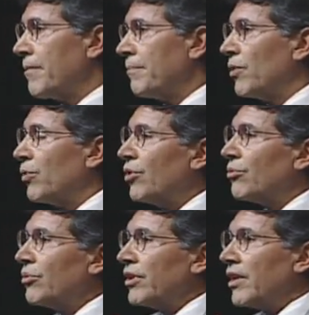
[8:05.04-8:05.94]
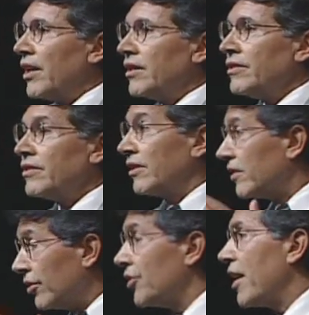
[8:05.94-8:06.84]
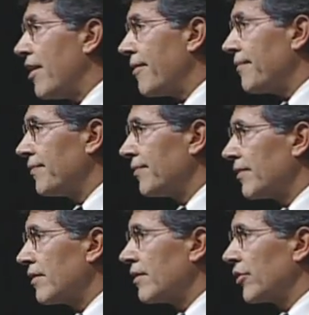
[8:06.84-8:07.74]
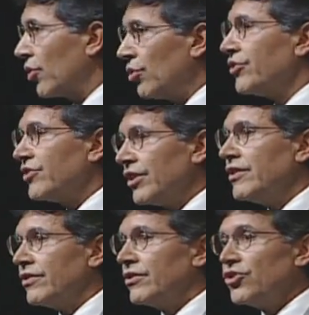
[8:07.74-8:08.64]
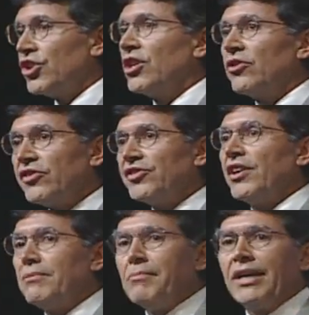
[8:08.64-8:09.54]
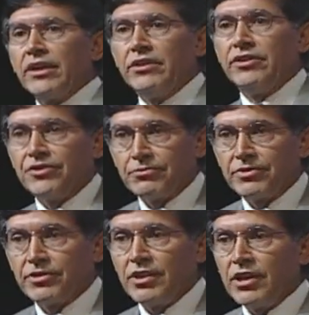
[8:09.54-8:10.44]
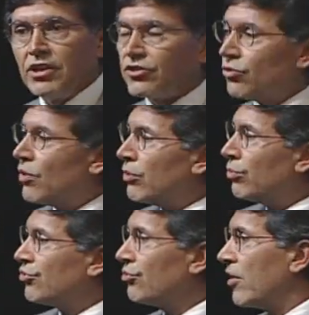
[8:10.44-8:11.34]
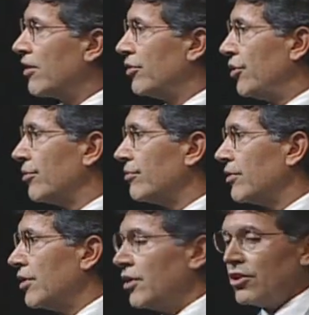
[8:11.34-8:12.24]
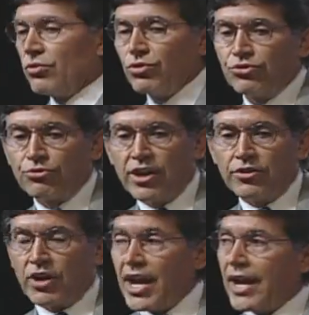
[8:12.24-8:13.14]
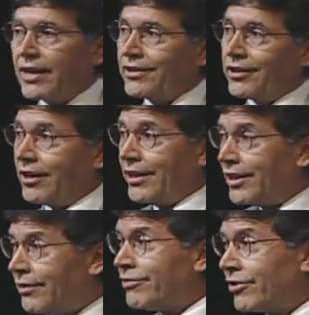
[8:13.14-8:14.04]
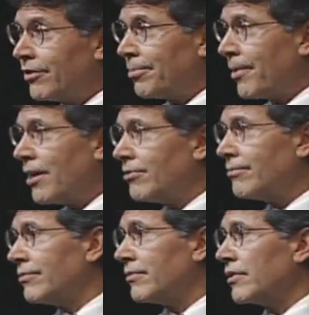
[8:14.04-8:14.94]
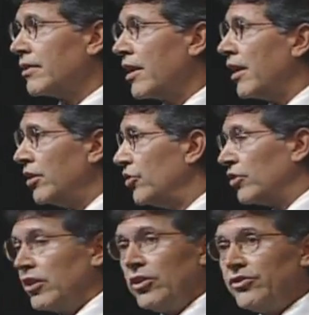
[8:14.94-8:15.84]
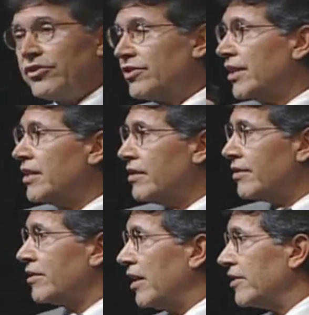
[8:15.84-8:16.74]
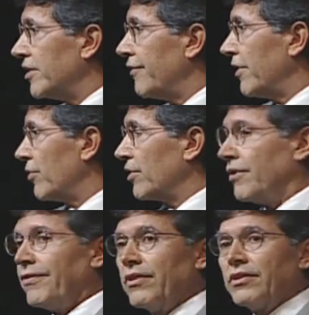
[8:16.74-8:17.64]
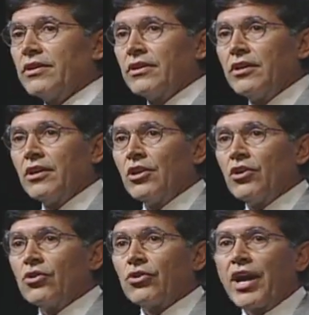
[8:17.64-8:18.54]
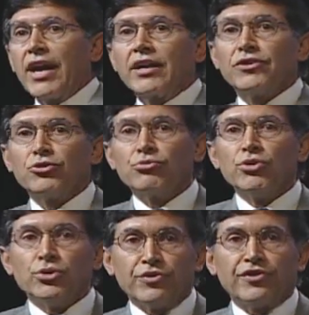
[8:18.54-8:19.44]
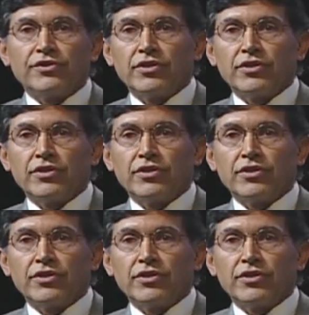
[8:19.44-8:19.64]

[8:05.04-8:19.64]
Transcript: But we don't realize until now that all diseases share the same mechanisms. So, what would you rather do? Would you rather hack at the leaves of the problem, at each little disease, as if they were different? or hack at the roots